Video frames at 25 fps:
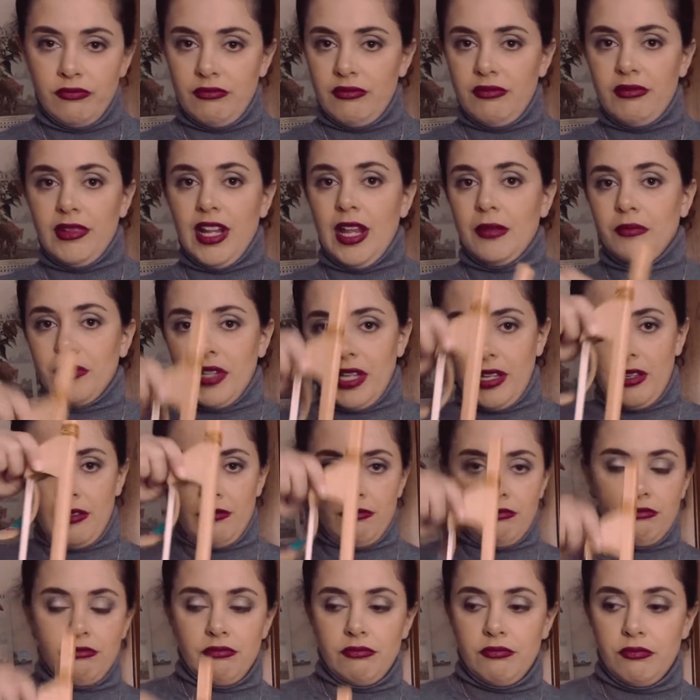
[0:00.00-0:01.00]
Let
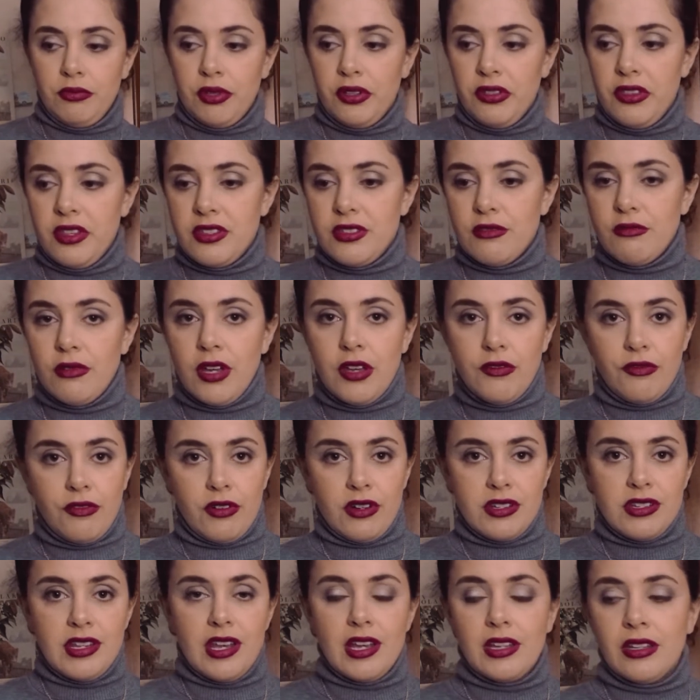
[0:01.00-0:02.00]
me put this away
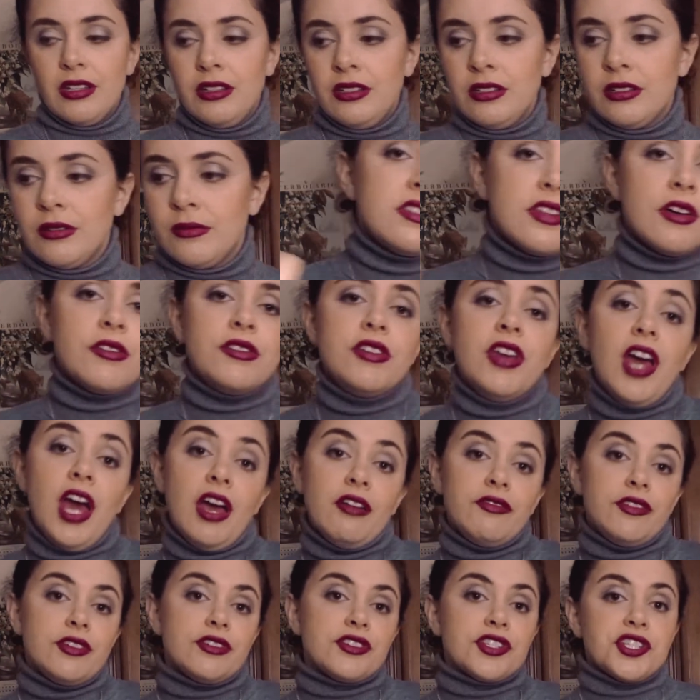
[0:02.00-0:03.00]
for a second. So you
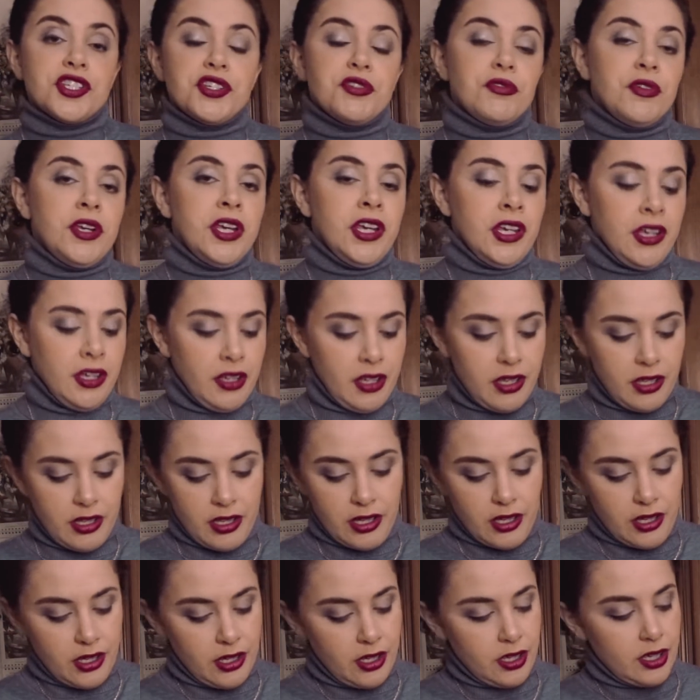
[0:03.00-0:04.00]
have your string
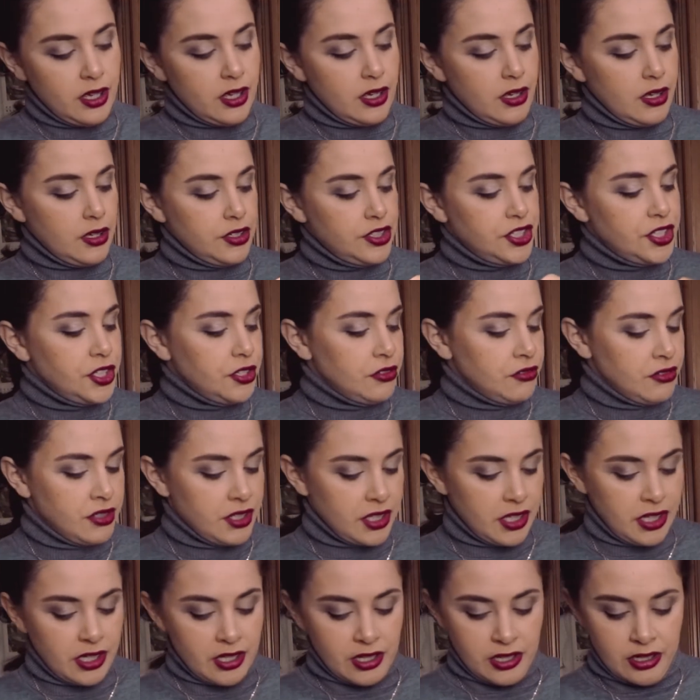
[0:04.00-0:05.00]

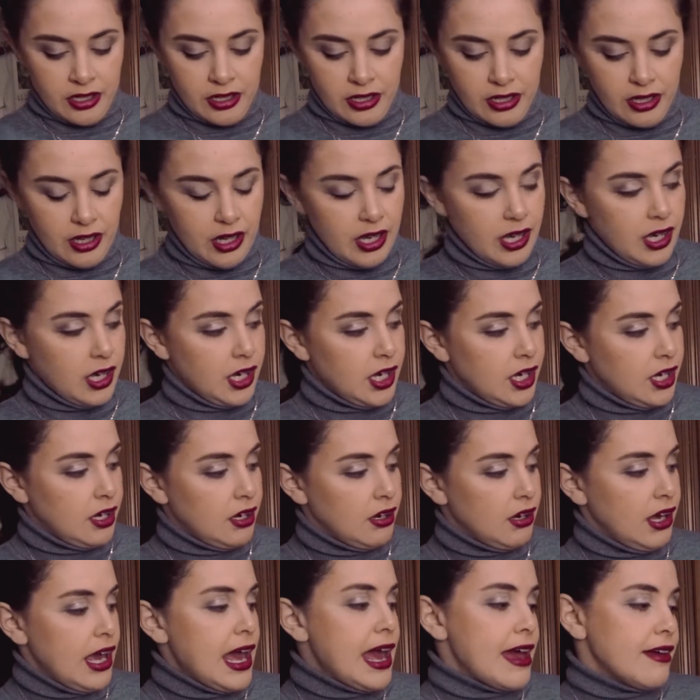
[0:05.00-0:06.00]
tuned in
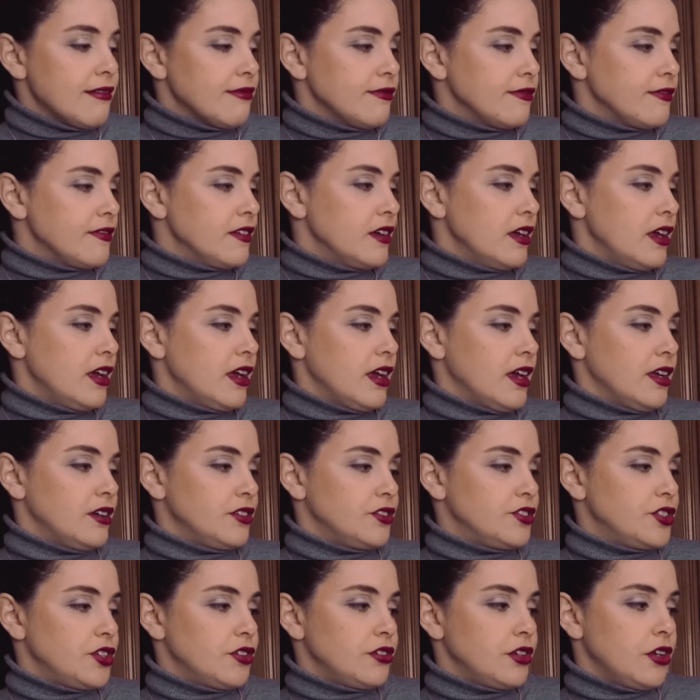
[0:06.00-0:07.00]
F,
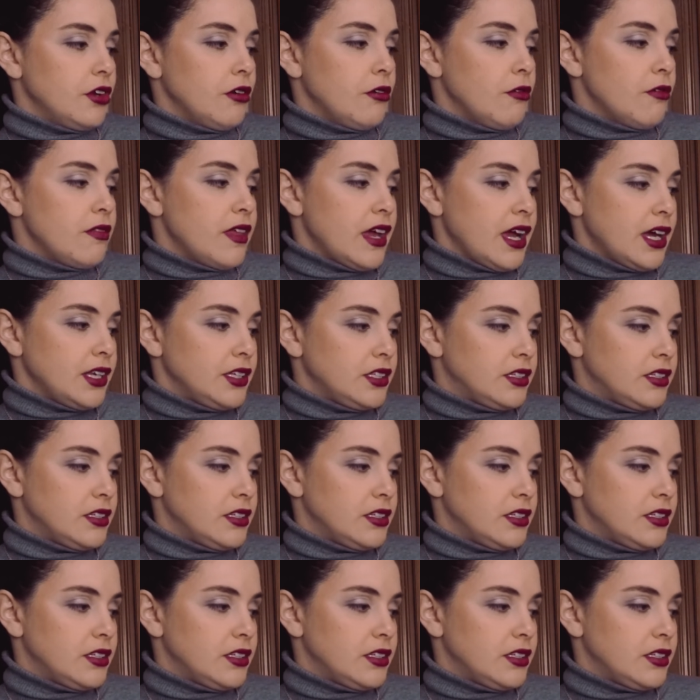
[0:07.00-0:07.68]
and you know that